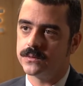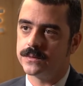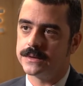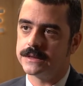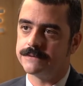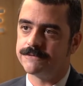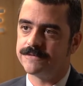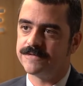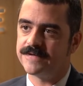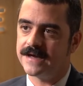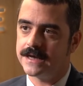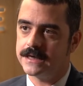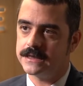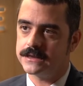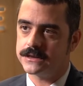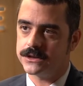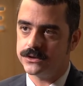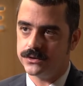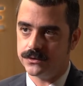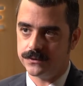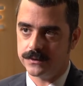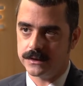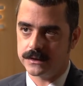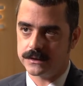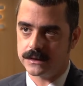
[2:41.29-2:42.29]
we faced
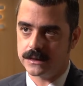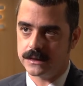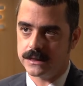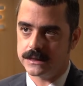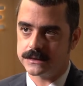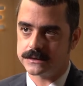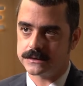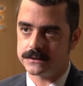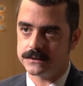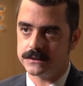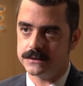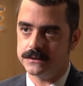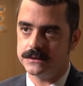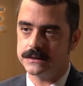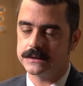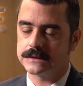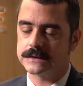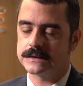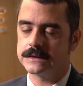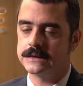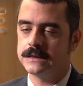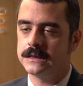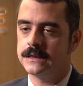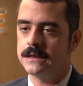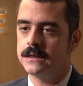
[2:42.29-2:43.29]
during the last years